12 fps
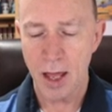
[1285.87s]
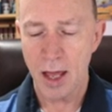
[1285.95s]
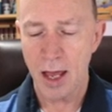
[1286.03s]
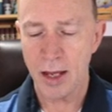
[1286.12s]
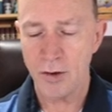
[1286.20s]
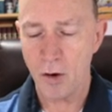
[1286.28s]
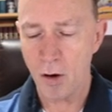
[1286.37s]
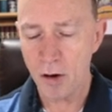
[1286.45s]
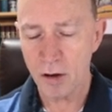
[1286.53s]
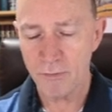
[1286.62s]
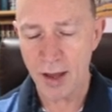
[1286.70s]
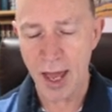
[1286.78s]
And
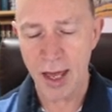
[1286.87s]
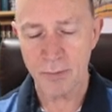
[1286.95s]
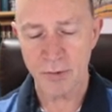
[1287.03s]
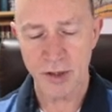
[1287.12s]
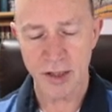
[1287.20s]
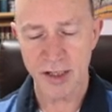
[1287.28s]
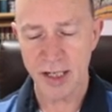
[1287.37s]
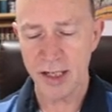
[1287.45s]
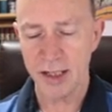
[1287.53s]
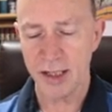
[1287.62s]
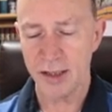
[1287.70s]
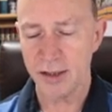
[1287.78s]
all of Adam's
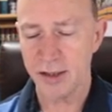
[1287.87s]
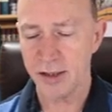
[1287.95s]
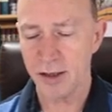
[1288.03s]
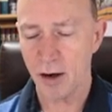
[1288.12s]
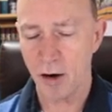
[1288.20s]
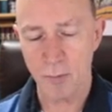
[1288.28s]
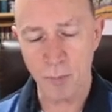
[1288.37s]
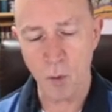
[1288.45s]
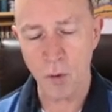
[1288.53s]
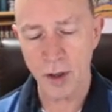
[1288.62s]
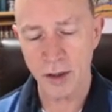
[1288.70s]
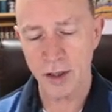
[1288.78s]
descendants are
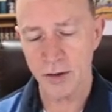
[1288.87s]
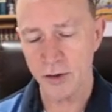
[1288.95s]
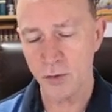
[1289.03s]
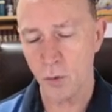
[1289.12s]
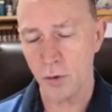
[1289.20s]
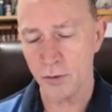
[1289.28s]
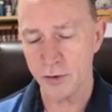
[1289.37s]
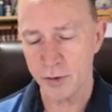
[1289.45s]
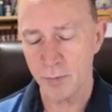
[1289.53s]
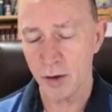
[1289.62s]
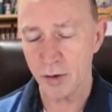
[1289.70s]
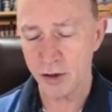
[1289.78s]
born into this world
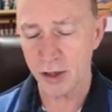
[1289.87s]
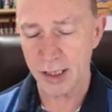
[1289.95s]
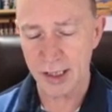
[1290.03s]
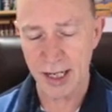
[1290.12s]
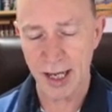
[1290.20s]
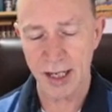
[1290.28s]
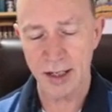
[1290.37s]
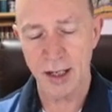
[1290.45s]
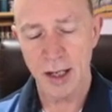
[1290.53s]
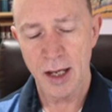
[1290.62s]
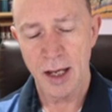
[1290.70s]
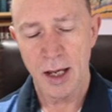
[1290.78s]
spiritually dead
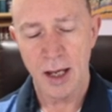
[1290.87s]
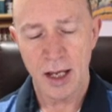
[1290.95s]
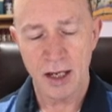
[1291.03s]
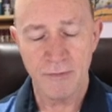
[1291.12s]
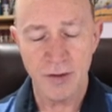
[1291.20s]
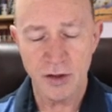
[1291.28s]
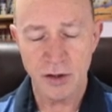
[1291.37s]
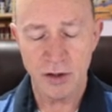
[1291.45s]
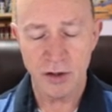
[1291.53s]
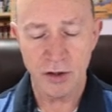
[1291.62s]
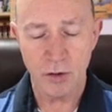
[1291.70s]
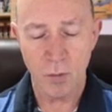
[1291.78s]

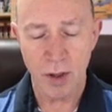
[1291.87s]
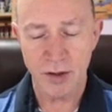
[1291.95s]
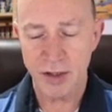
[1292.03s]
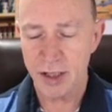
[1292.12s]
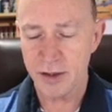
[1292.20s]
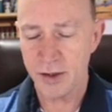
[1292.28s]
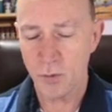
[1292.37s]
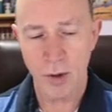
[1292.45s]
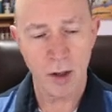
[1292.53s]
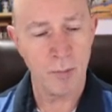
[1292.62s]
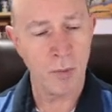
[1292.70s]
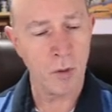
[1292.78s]
Ephesians 2 1 says that we
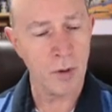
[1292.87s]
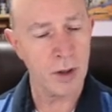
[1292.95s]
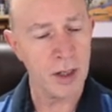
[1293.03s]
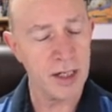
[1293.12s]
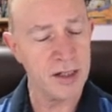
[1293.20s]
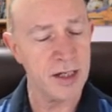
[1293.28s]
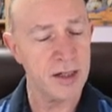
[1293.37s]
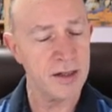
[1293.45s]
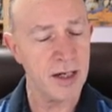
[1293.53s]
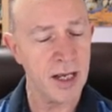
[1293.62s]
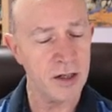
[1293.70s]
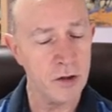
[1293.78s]
are born, he says,
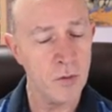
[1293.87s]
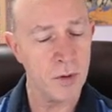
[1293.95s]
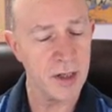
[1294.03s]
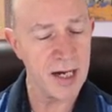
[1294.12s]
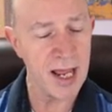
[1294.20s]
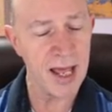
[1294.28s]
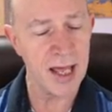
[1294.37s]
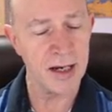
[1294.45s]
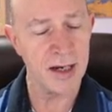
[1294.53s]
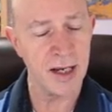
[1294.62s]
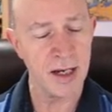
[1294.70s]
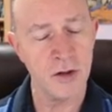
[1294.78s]
and you were
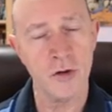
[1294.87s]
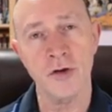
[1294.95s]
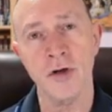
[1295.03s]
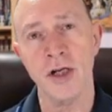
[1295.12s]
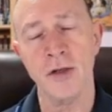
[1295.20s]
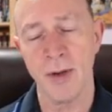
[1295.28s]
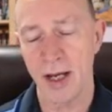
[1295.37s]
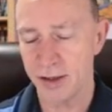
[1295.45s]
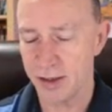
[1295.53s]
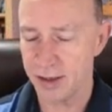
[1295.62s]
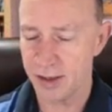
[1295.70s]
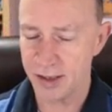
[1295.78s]
dead in your
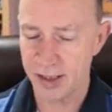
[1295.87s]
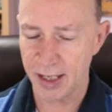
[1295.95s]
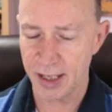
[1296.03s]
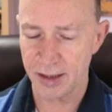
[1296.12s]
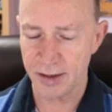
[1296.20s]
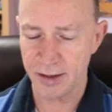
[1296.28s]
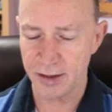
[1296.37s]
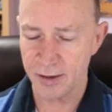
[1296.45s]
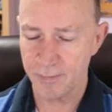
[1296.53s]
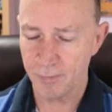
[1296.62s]
trespasses and sins.